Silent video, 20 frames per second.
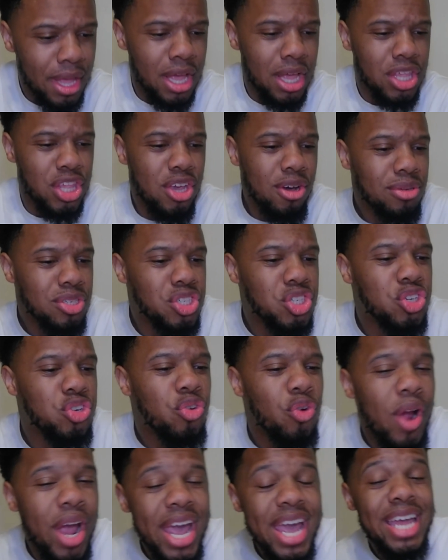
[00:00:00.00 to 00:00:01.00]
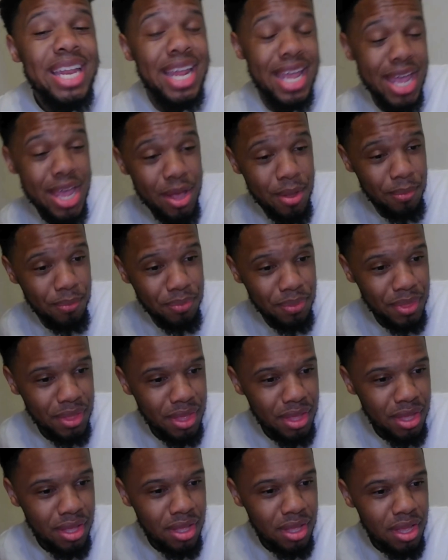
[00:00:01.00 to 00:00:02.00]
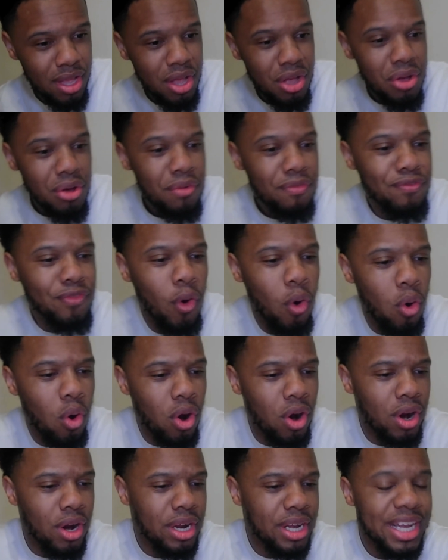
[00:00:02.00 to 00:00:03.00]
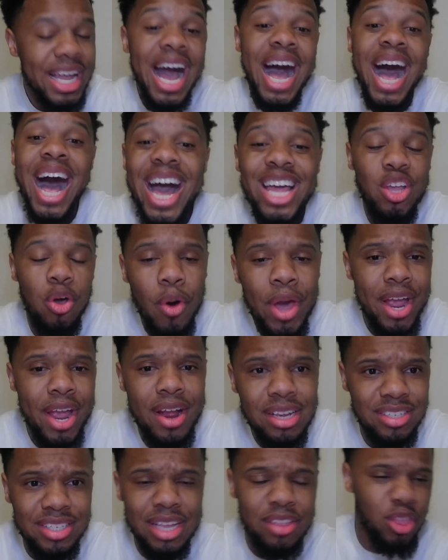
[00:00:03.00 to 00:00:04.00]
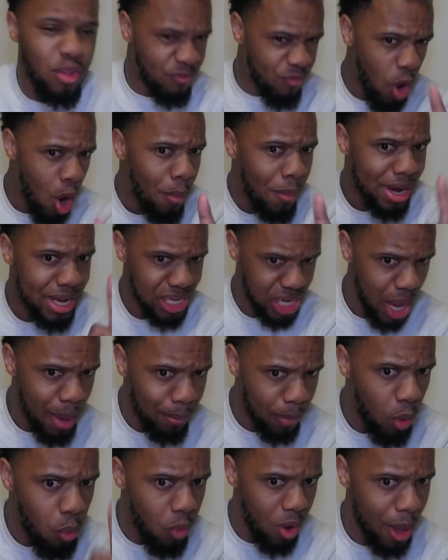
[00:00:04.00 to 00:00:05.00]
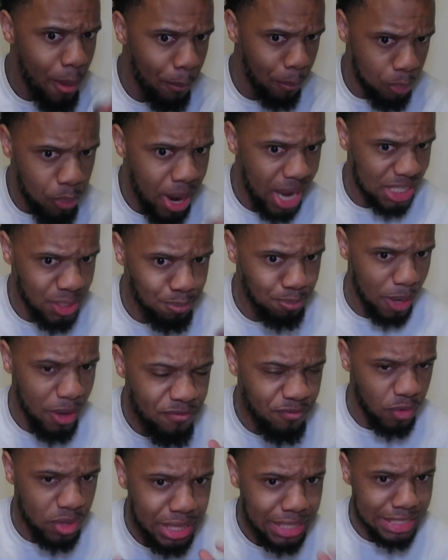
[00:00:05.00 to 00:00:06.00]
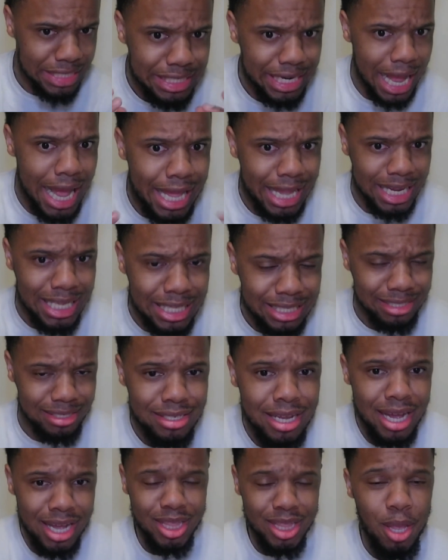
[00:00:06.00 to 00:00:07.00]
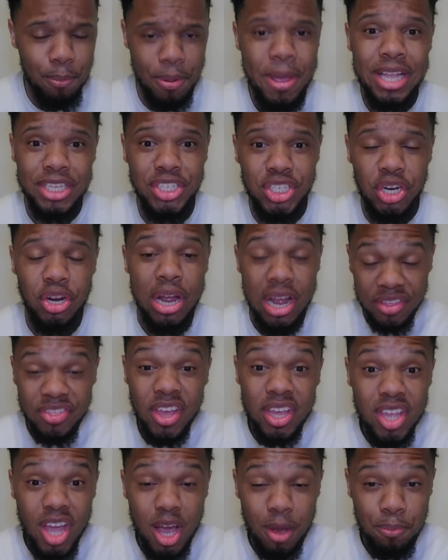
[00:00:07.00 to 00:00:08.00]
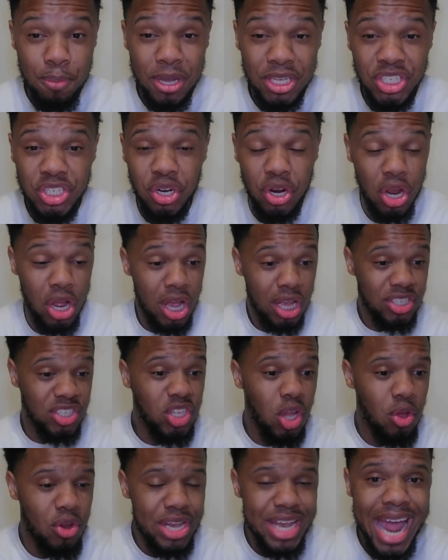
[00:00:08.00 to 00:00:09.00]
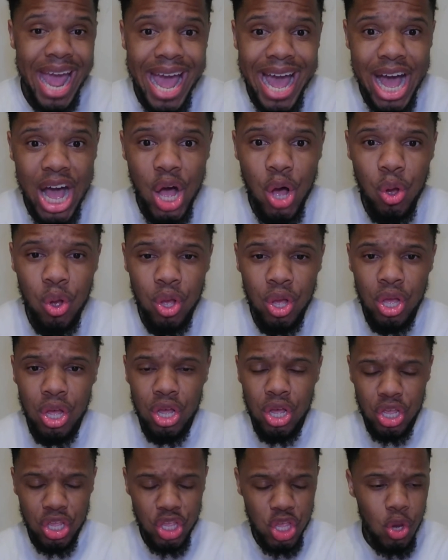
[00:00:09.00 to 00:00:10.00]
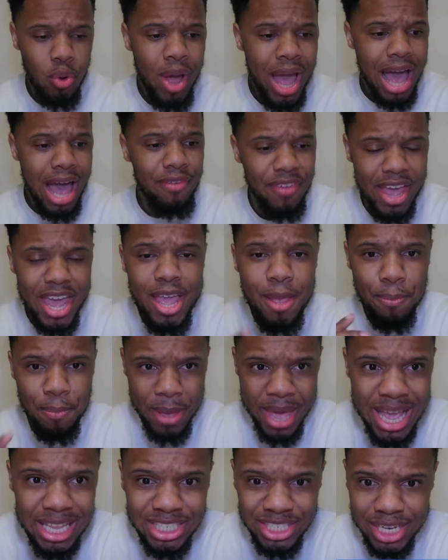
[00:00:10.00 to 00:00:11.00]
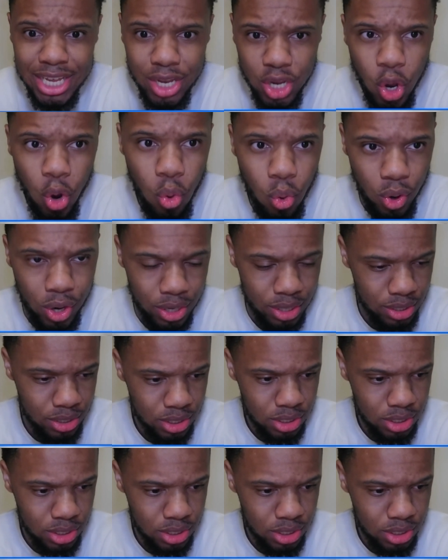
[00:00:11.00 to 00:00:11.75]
You trade him for Kyle Harrison, the former number one prospect for the Giants, the pitcher, the young pitcher. So now you have a pitching core.